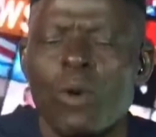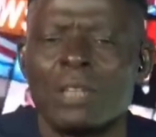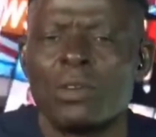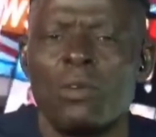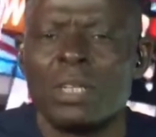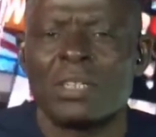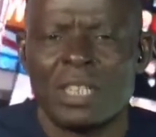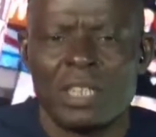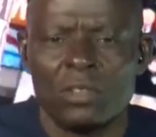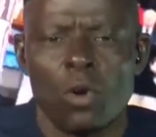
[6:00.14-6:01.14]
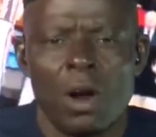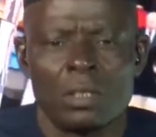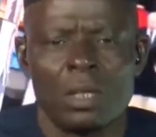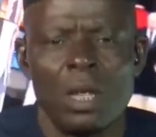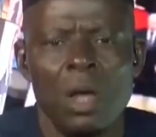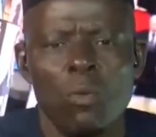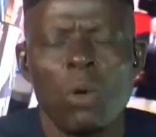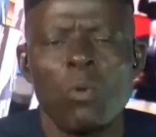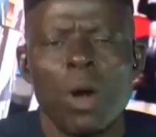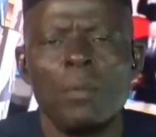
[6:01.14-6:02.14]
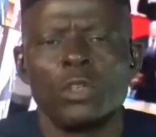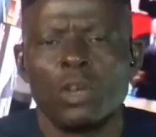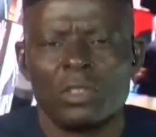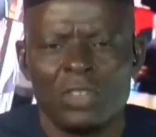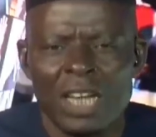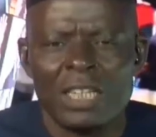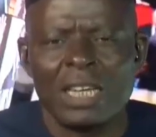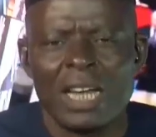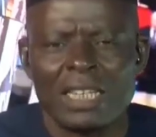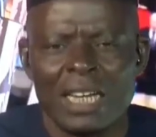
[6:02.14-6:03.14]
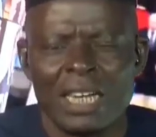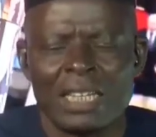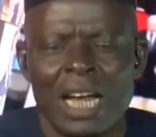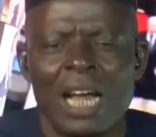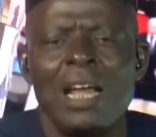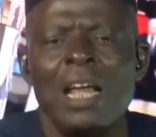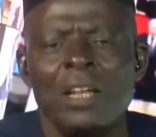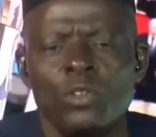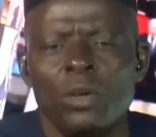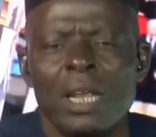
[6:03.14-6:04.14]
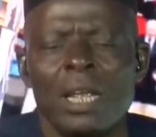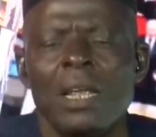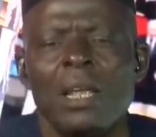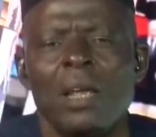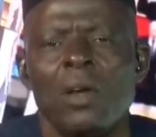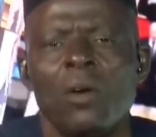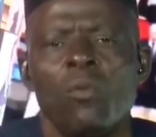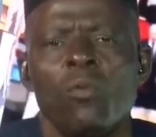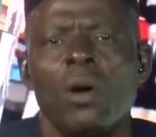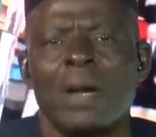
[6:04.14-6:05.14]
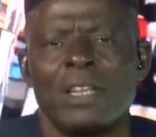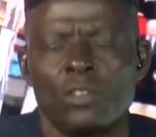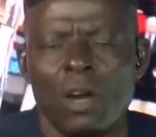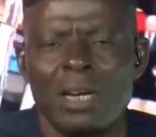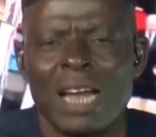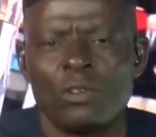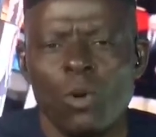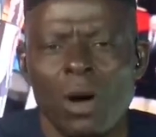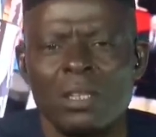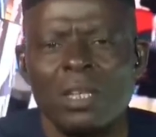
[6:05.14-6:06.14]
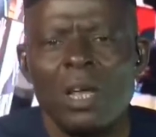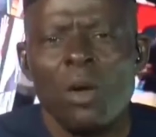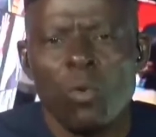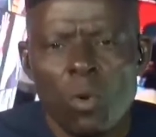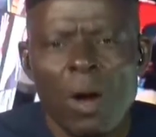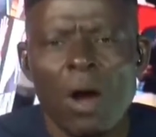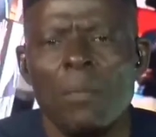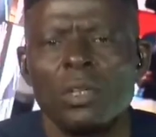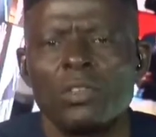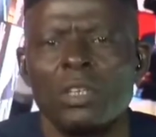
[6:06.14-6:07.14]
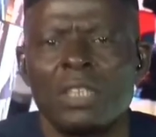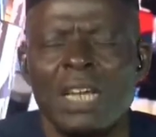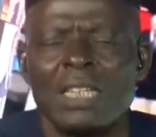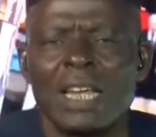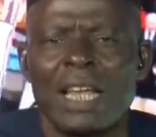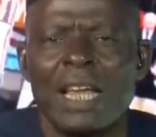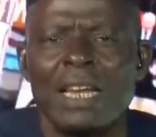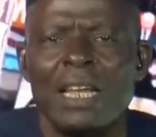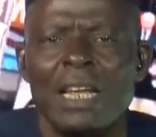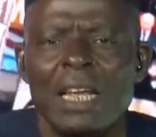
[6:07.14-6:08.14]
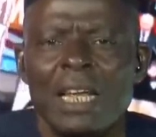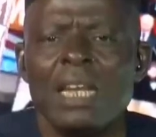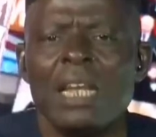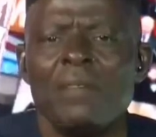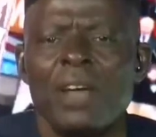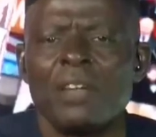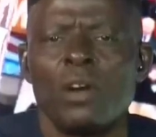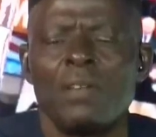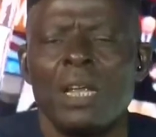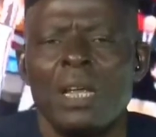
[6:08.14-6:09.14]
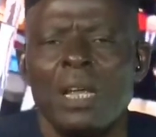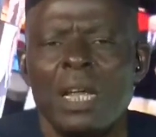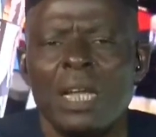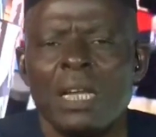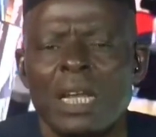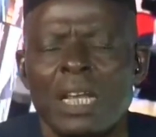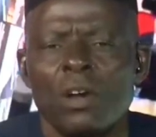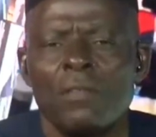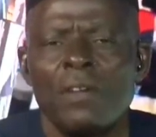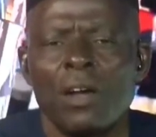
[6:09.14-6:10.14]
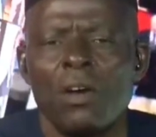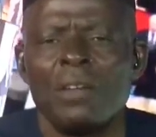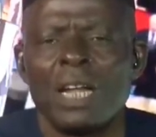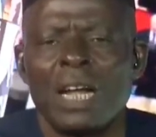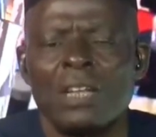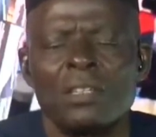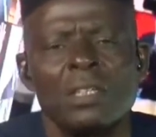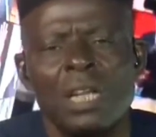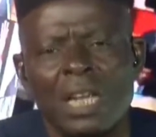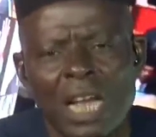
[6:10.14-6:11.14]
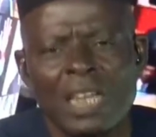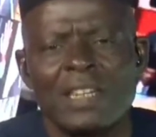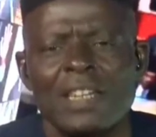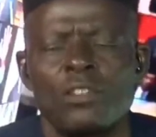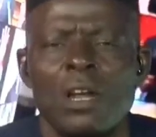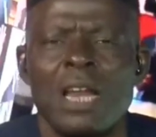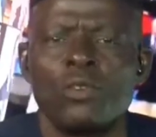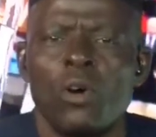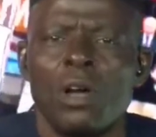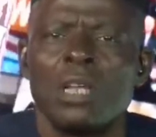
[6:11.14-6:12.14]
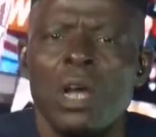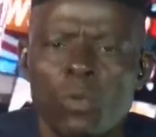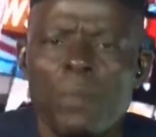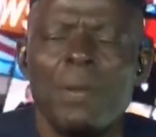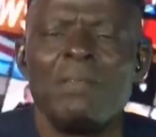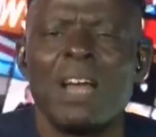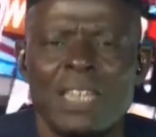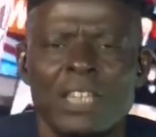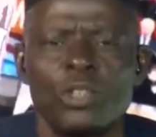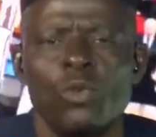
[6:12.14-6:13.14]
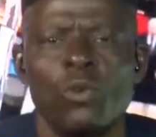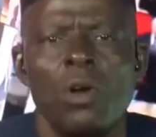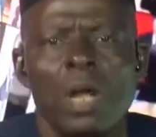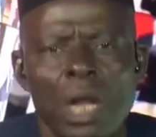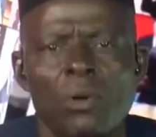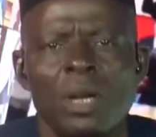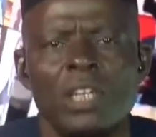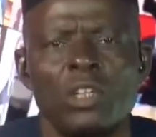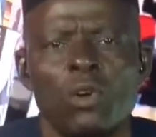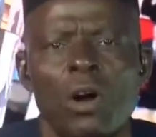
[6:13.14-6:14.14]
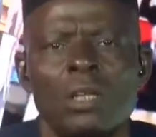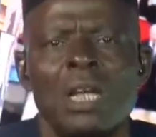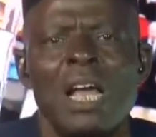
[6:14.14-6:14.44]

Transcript: has always listened to us when we were almost shortchanged in Niger Delta, today restored that to us. We were almost shortchanged again in the case of governing councils. He has restored that to us. We believe that these two, he will listen to us.